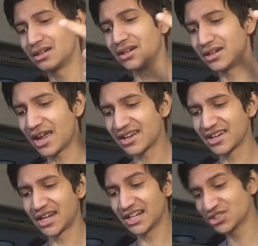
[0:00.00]

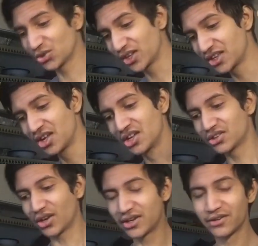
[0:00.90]
19, and 12,
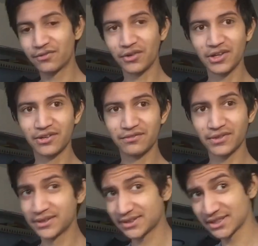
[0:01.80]
13, 14,
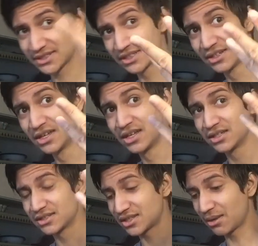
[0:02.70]
15, 16,
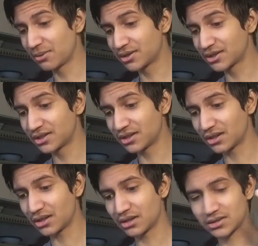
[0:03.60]
17,
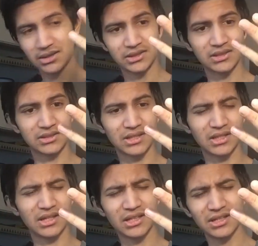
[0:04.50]
18,
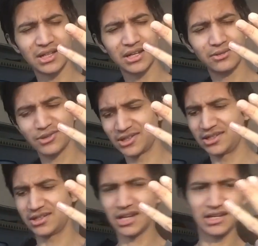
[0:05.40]
19,
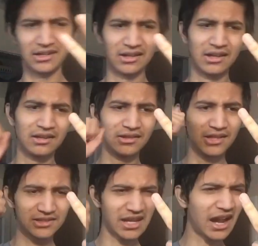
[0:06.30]
20, 19.
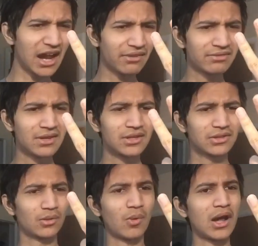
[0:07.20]
That's a half.
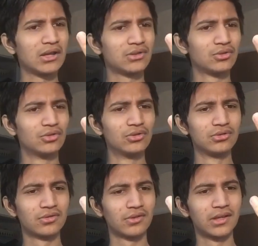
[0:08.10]
So 1, 2,
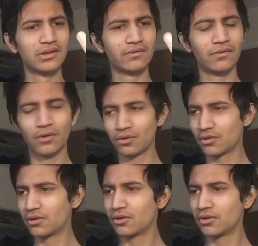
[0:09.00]
3, 4.